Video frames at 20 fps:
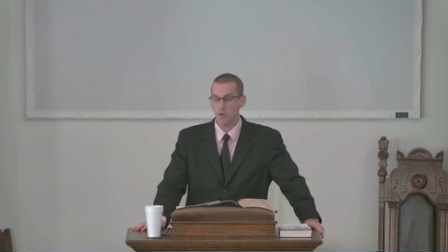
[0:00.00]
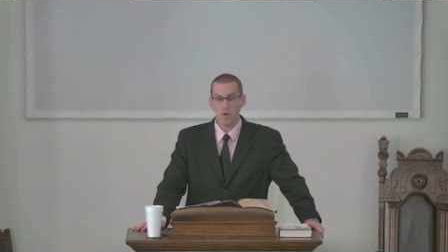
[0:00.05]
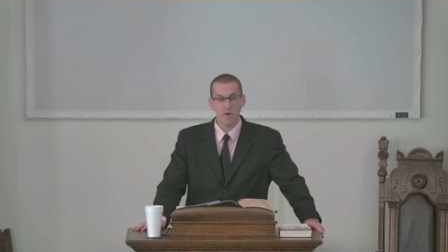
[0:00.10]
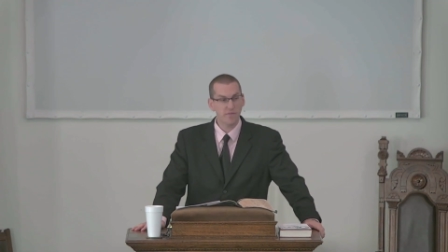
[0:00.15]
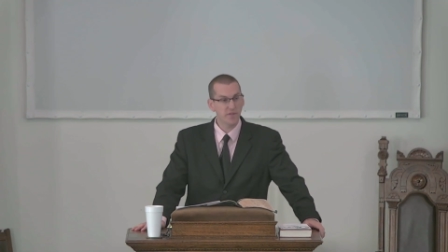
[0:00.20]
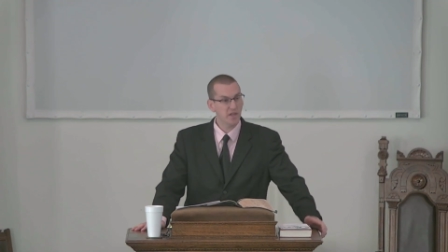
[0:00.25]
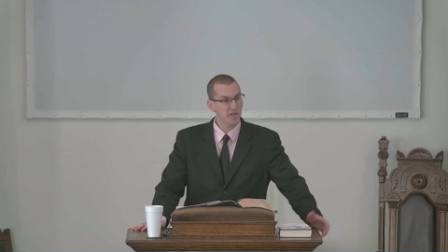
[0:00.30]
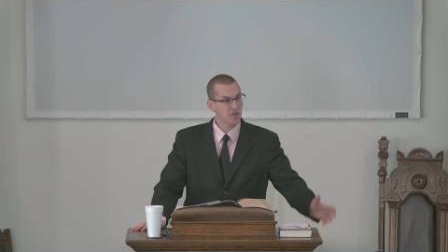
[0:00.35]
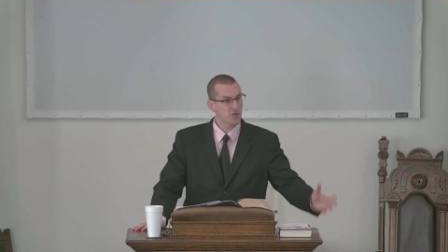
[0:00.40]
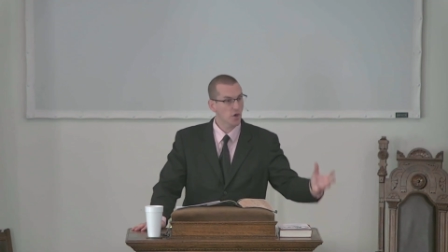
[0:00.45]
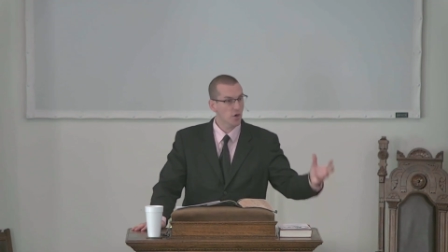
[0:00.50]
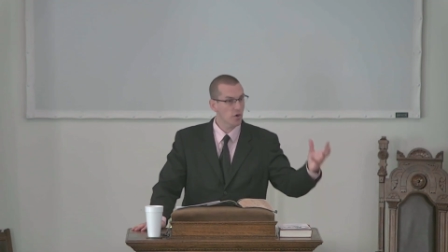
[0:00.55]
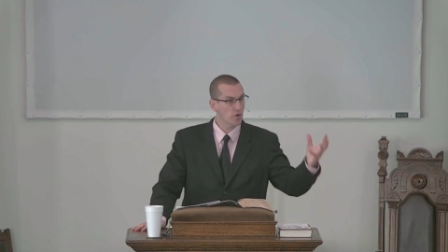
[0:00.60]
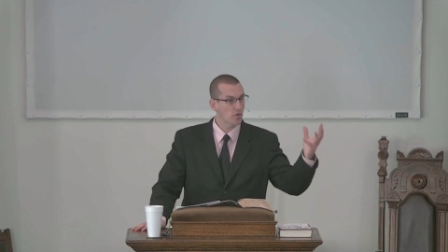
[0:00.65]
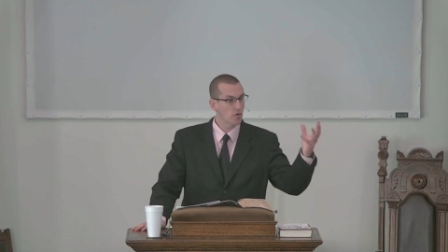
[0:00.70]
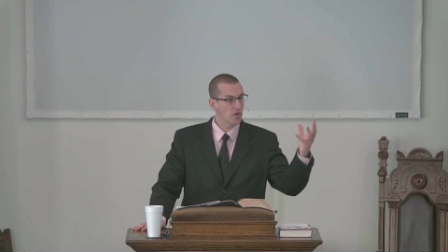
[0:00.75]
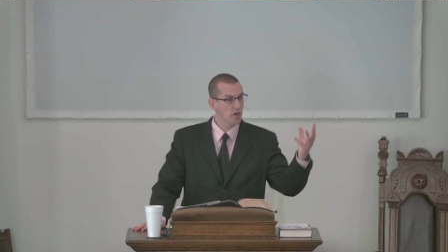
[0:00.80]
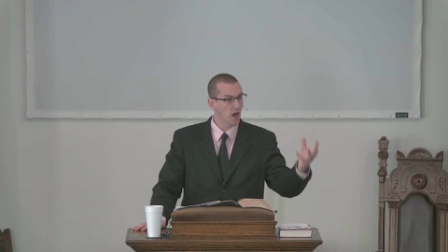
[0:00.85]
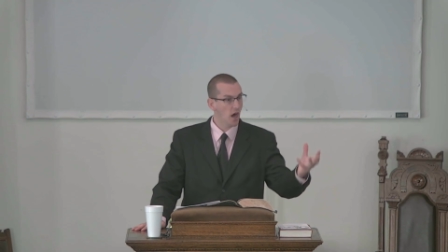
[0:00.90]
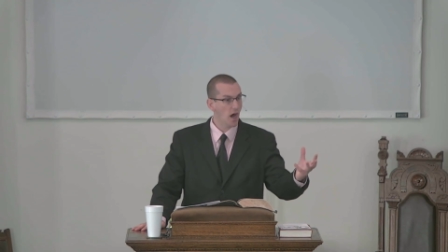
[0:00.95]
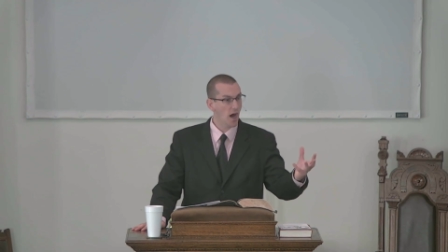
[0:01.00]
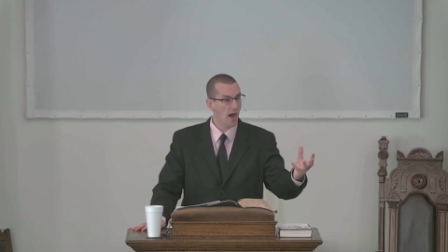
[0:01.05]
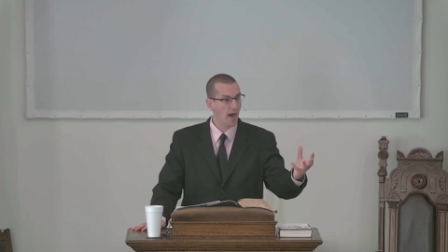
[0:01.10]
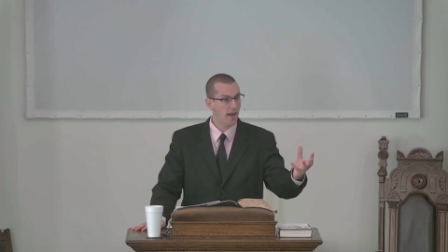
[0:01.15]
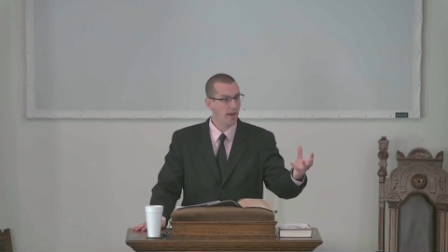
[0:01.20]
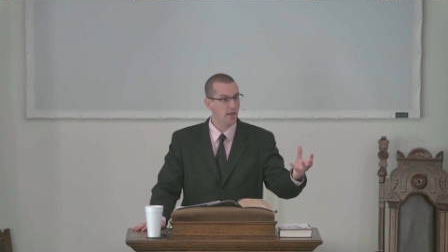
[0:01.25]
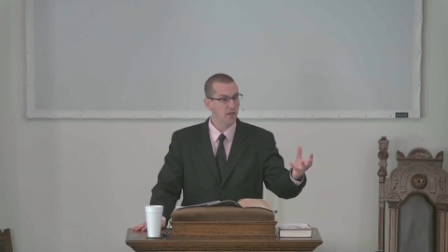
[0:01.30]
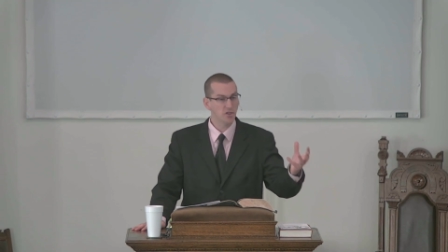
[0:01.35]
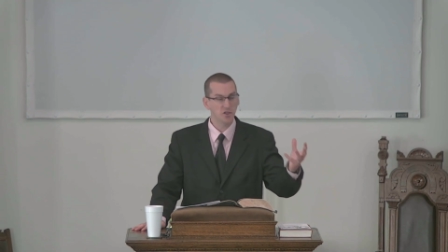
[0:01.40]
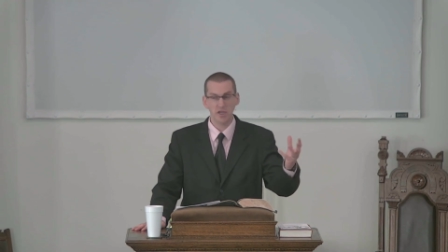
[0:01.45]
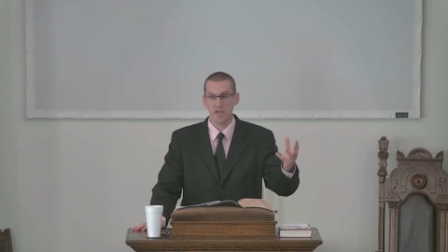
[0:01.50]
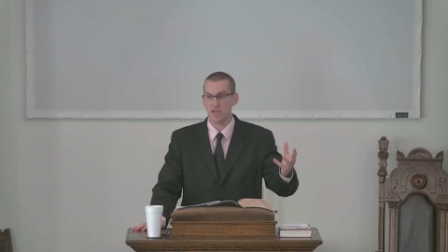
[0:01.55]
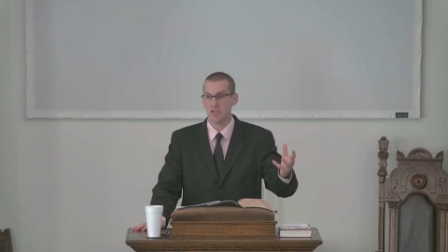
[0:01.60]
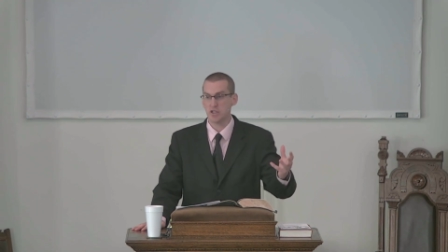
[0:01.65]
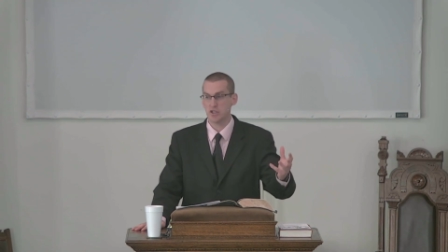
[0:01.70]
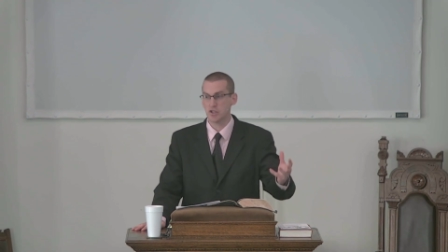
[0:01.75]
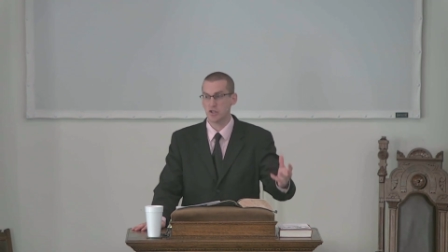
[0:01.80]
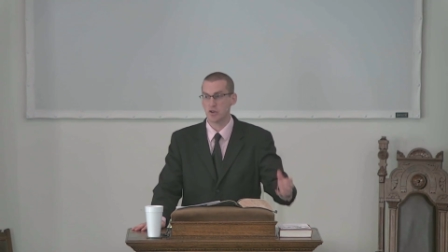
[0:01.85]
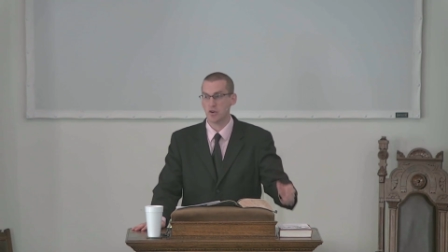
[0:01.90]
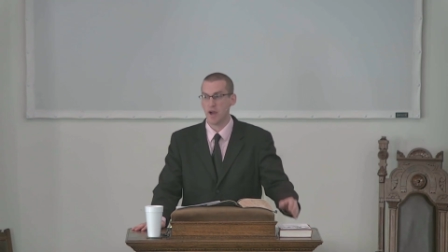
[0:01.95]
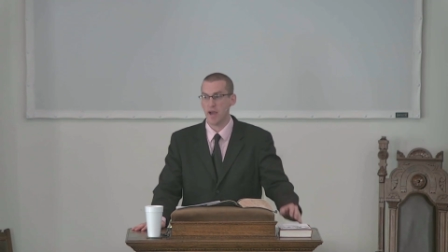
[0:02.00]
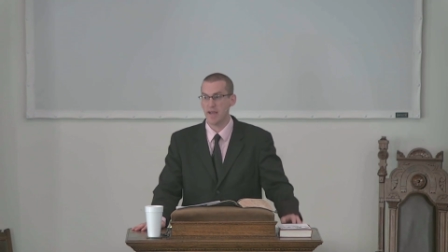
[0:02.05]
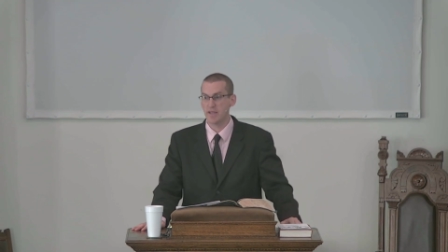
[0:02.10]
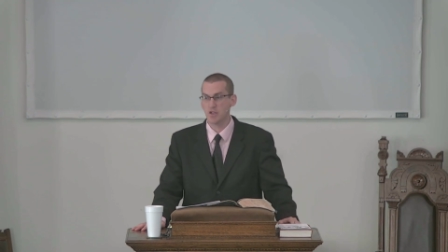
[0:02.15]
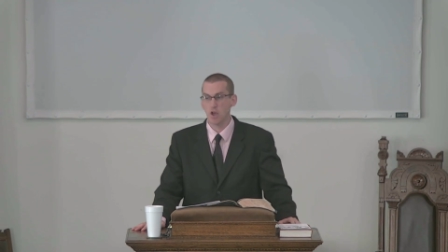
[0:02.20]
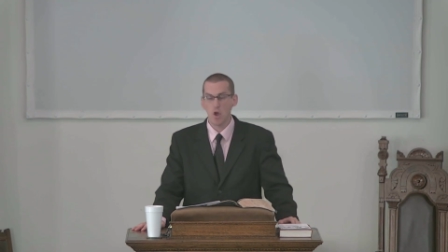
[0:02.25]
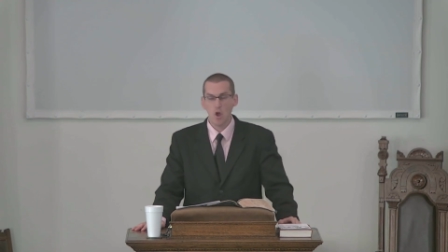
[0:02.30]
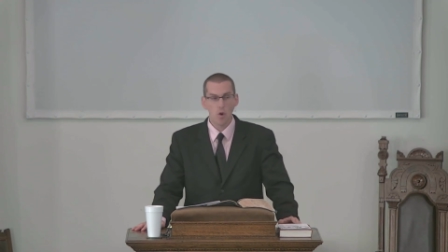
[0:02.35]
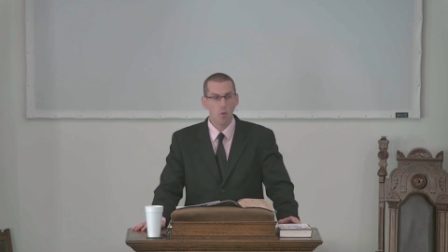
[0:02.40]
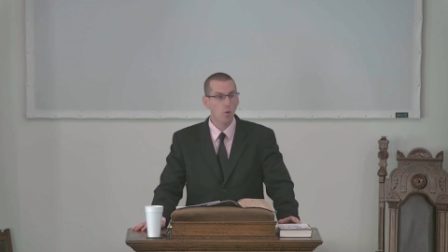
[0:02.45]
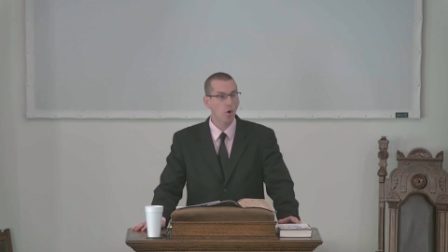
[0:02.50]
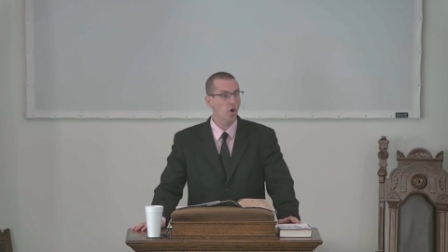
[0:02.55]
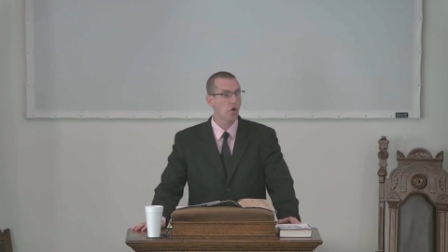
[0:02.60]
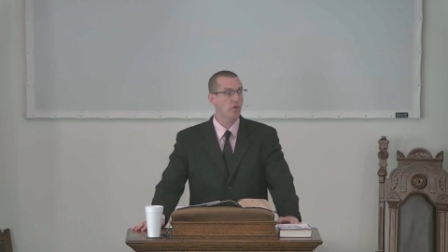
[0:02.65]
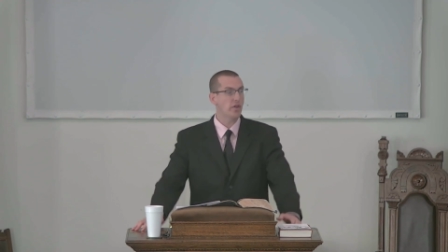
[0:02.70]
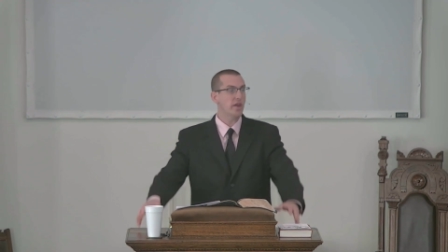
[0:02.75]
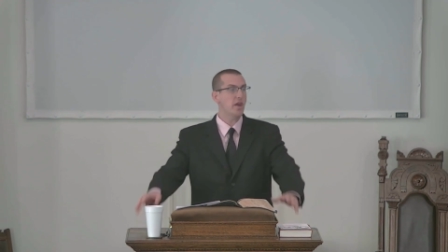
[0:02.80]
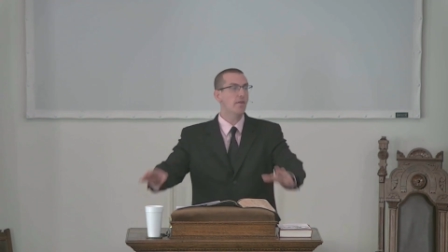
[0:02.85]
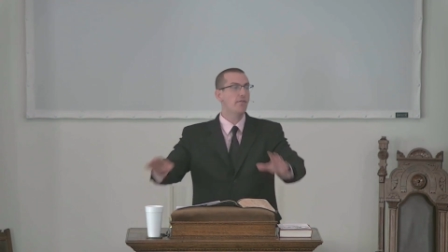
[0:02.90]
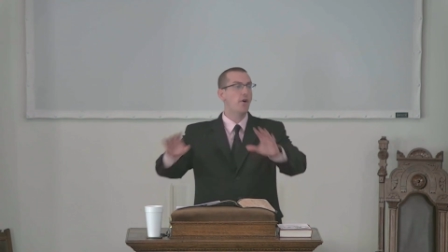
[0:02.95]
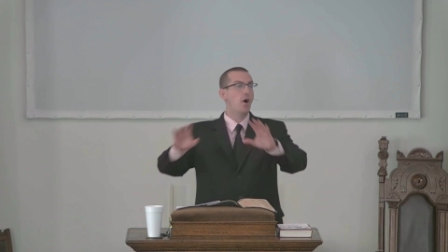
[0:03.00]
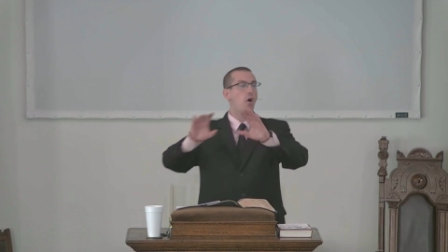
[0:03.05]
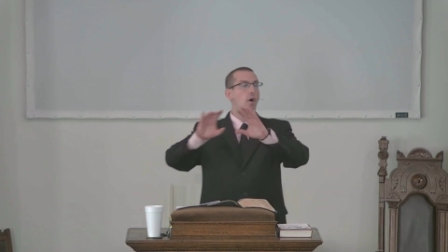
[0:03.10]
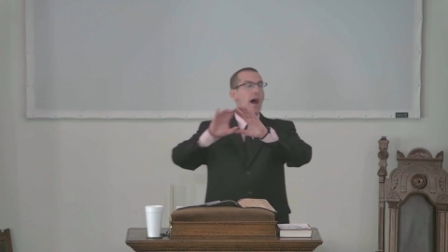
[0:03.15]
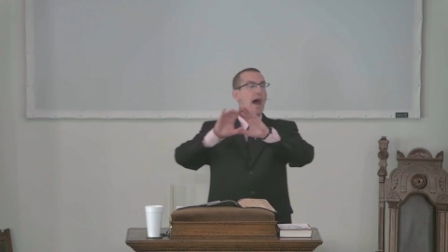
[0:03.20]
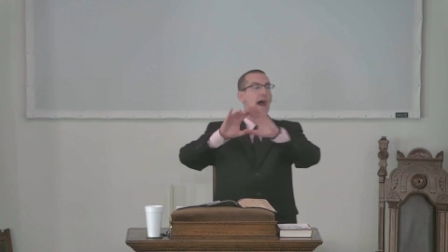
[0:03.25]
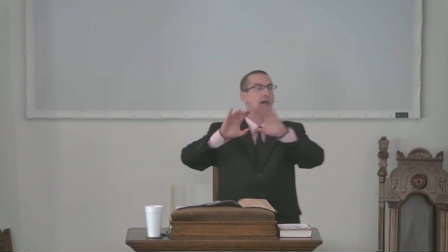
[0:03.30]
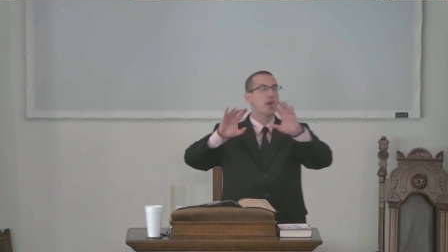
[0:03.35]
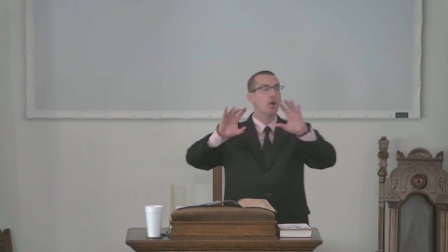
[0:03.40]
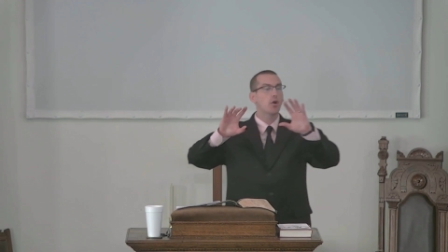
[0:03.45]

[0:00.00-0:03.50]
You have the eternal God, Jesus Christ, worthy of all